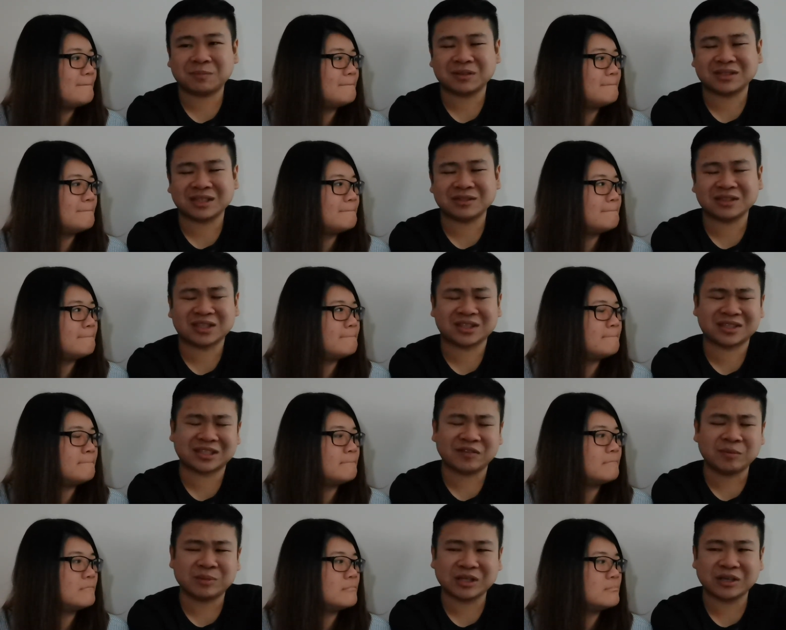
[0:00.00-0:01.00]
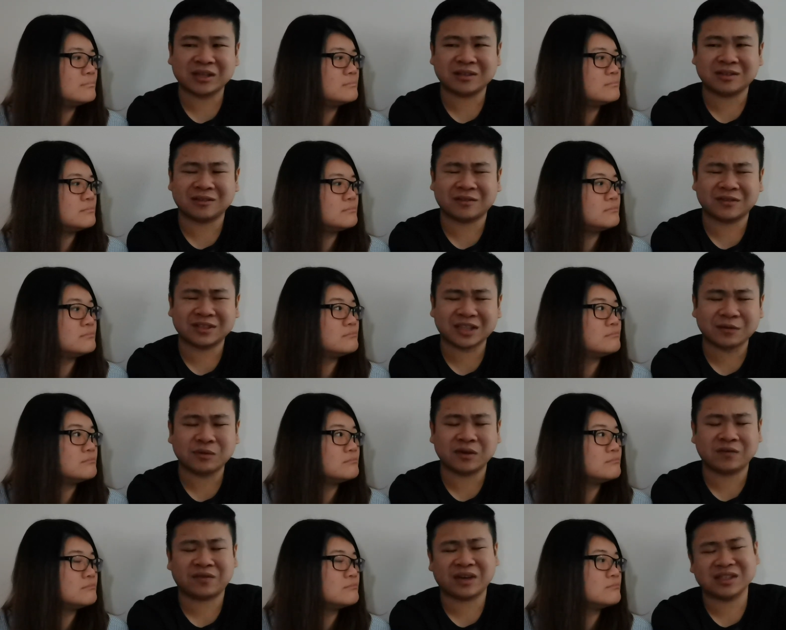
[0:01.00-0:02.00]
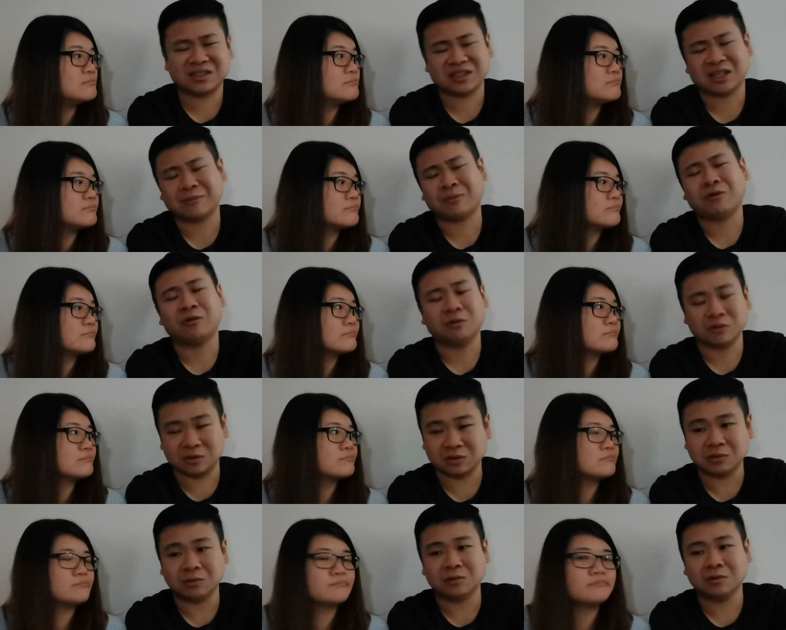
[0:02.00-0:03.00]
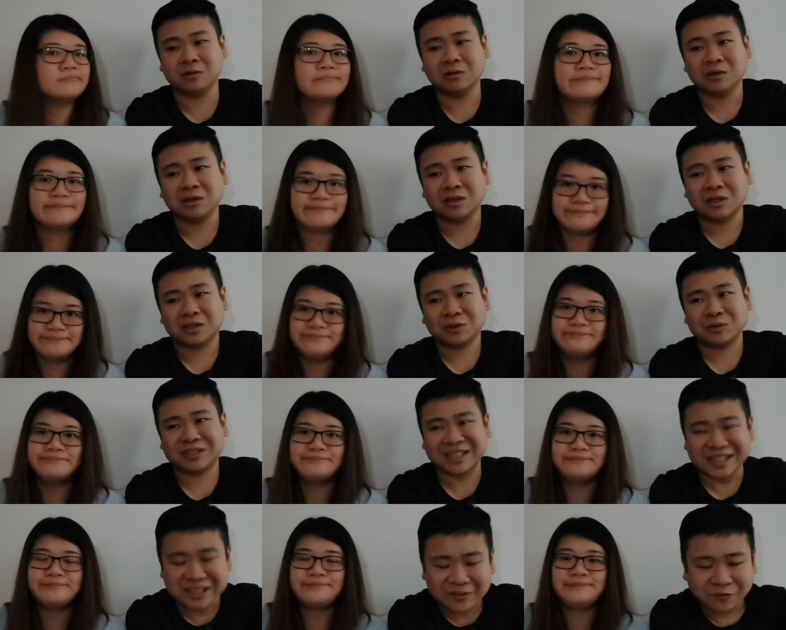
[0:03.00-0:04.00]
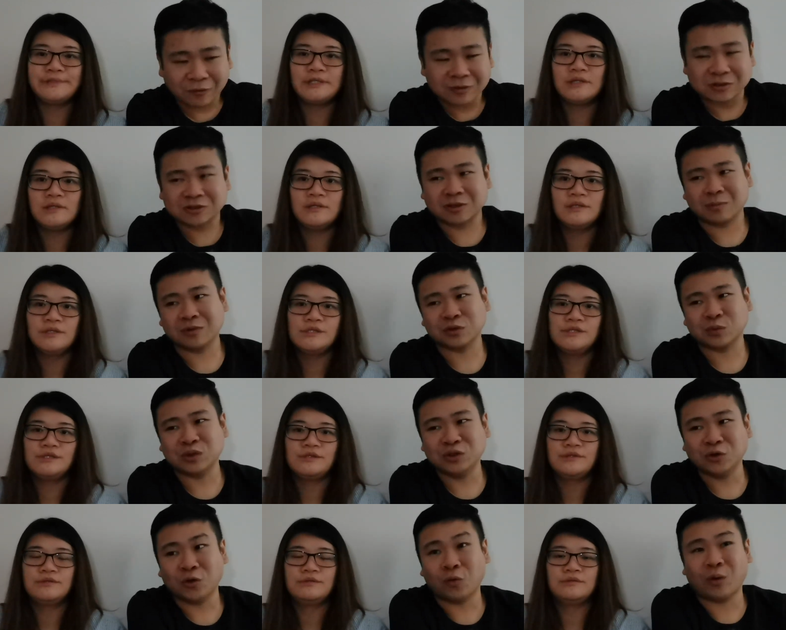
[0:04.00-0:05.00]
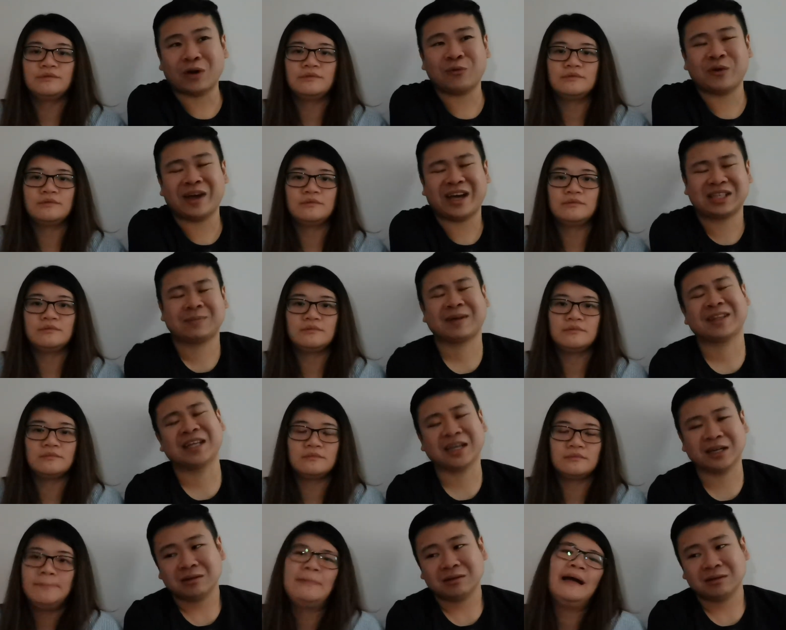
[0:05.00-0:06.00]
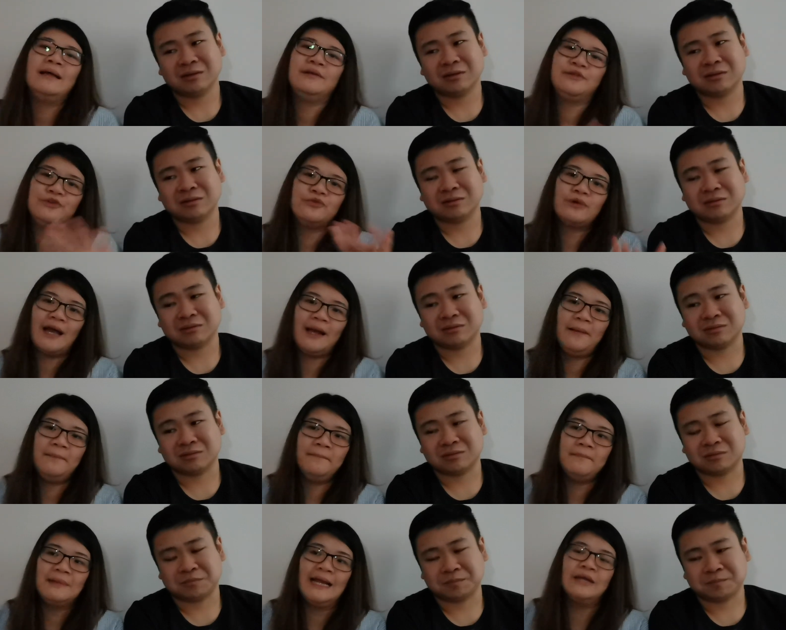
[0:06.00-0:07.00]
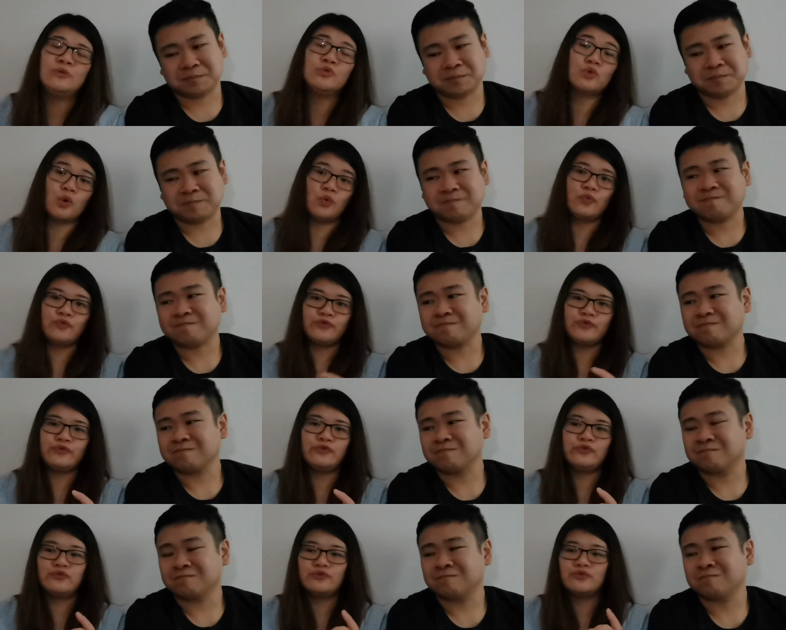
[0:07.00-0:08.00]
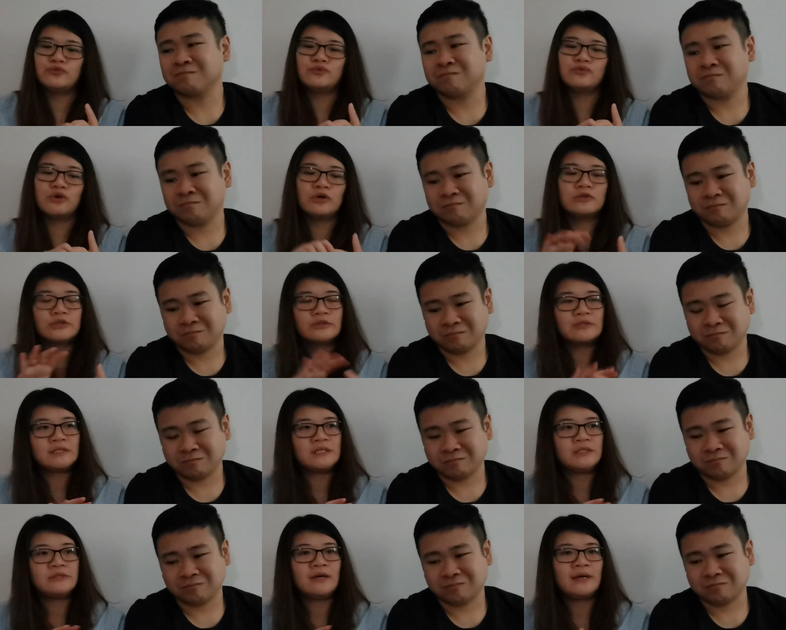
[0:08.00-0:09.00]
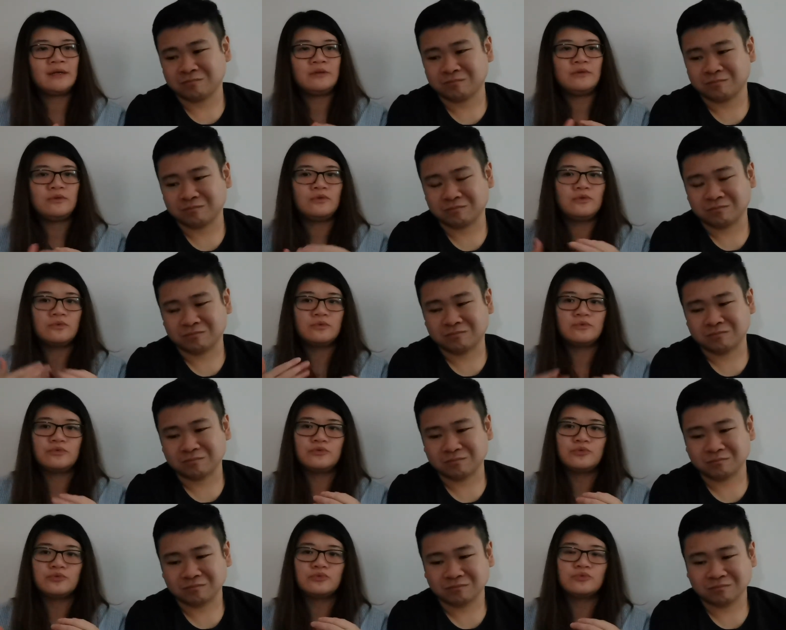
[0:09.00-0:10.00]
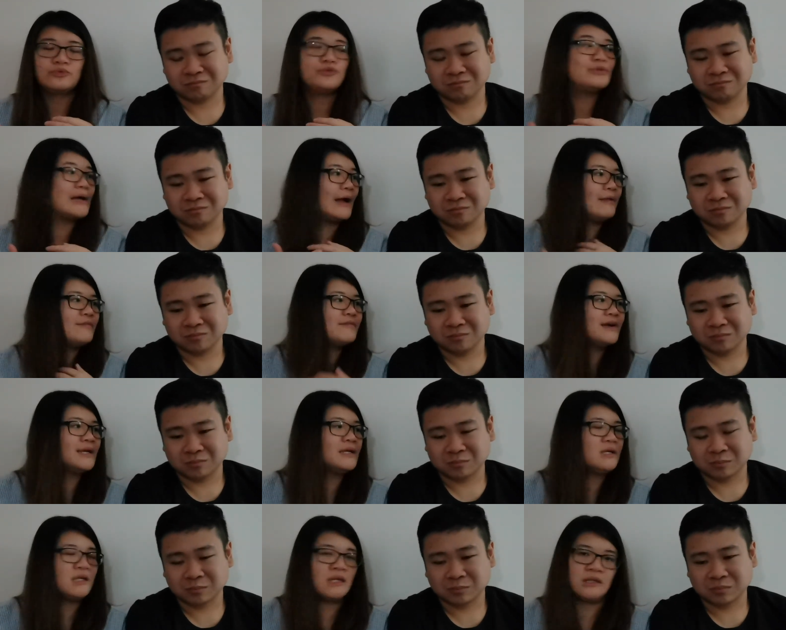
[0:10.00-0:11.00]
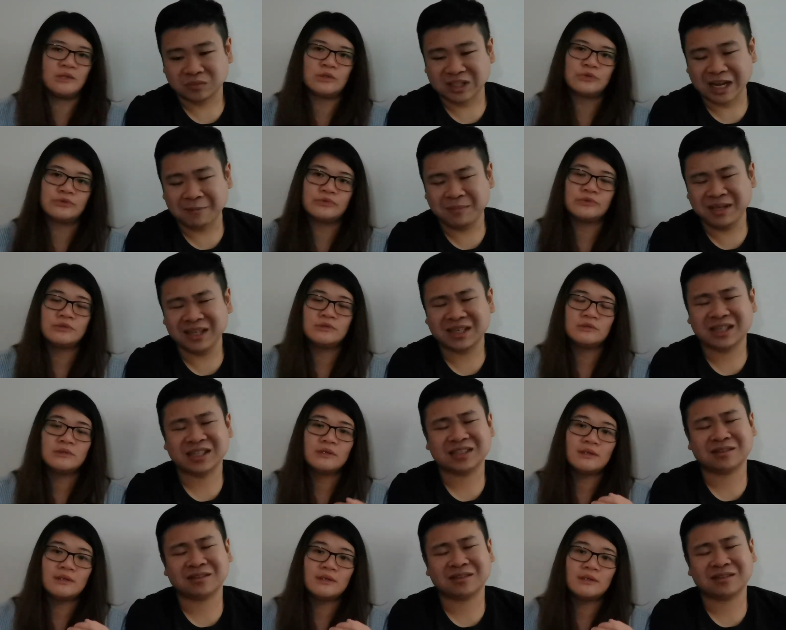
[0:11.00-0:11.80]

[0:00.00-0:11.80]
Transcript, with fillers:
Speaker 1: percent, seventy percent of the stuff you can find in Singapore also. Mm. So it's easy for us to shop because we know what we are expecting.
Speaker 2: But you can't, like tofu, all those things, right? You you you can't find it in.
Speaker 1: Like bean curd,